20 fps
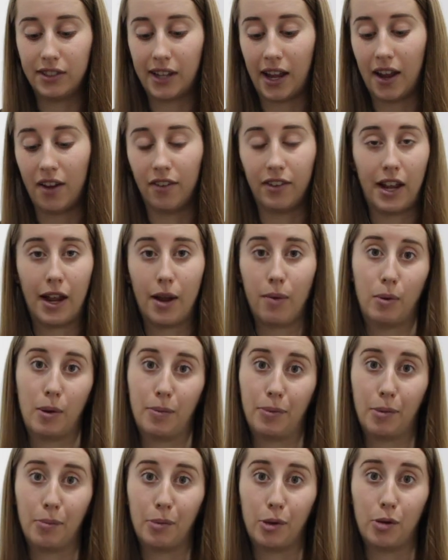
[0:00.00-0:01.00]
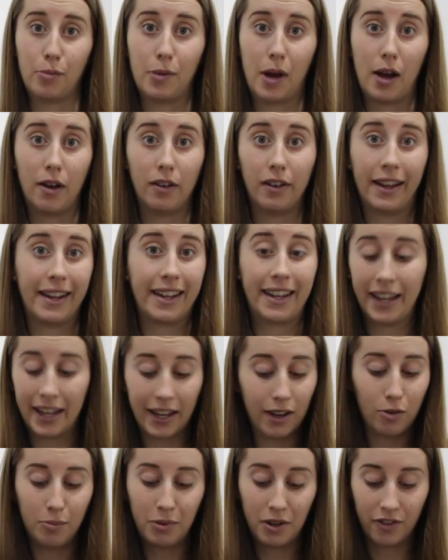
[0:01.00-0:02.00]
down and whip the boob out. Like
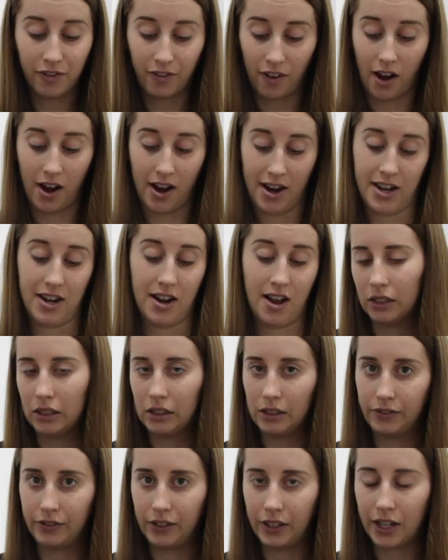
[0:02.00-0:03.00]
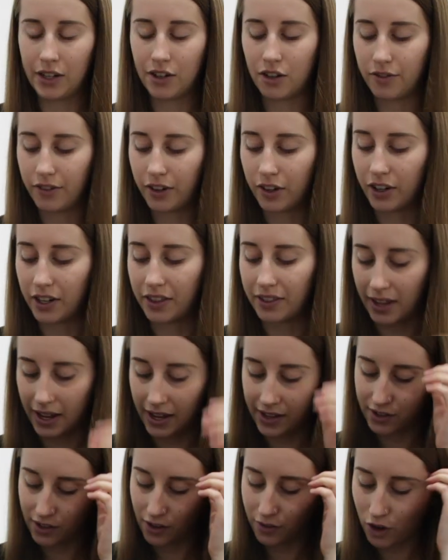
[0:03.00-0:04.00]
it'll be fine. Hopefully I don't regret
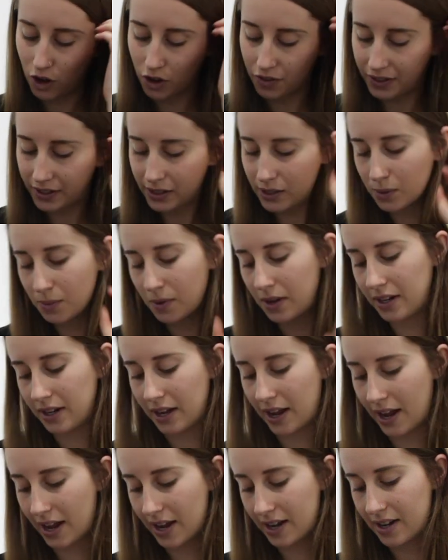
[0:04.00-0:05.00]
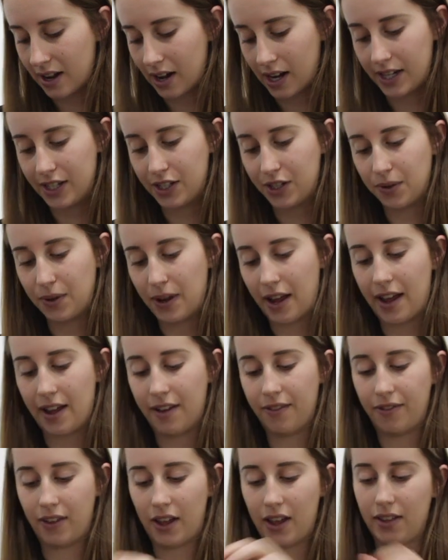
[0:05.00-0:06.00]
that. So I've got this one, and I do
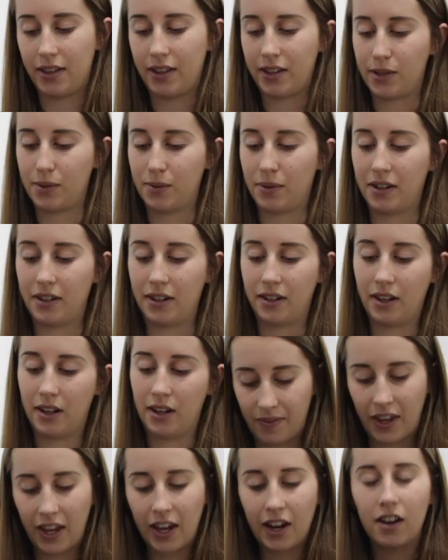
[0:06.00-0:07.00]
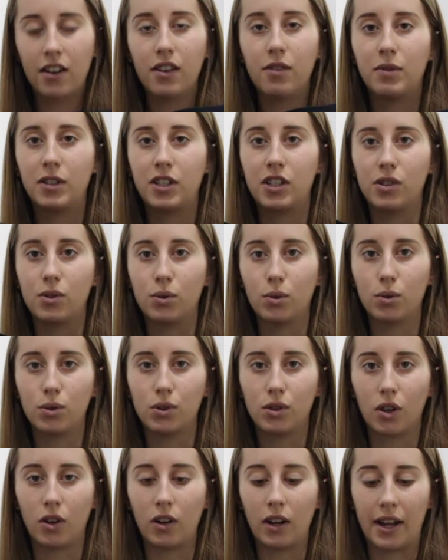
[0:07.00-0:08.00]
have this one here, which is
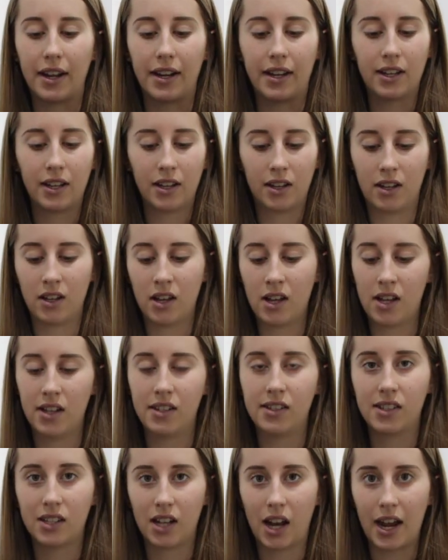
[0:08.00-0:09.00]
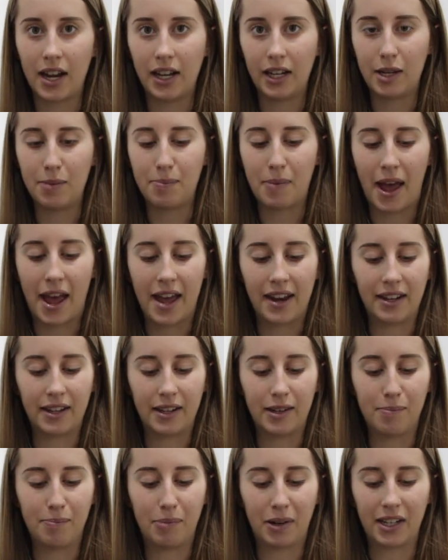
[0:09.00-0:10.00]
also like slightly
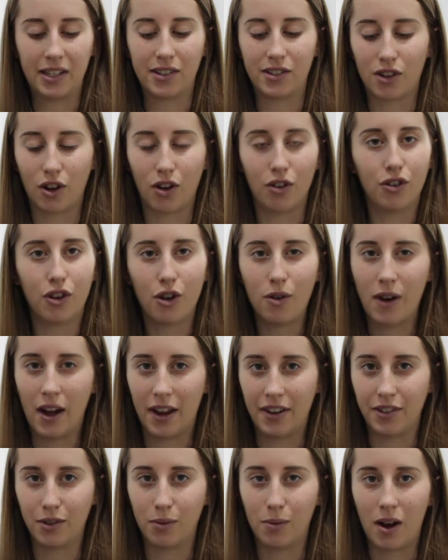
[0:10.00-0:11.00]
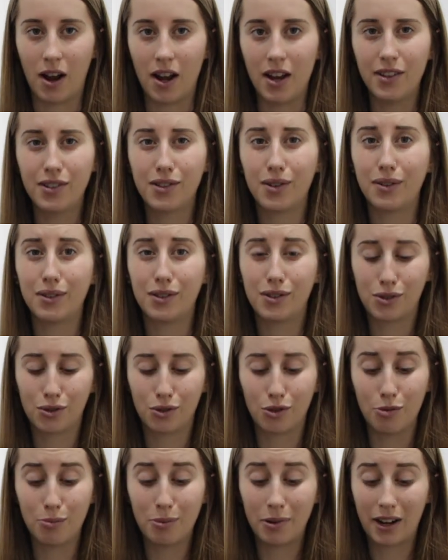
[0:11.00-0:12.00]
padded, but it's got no underwire, so it's
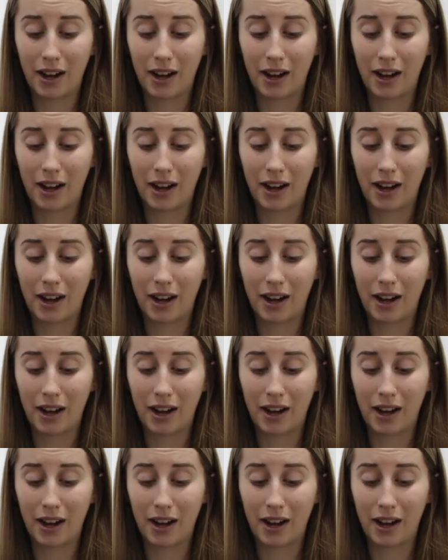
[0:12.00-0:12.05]
super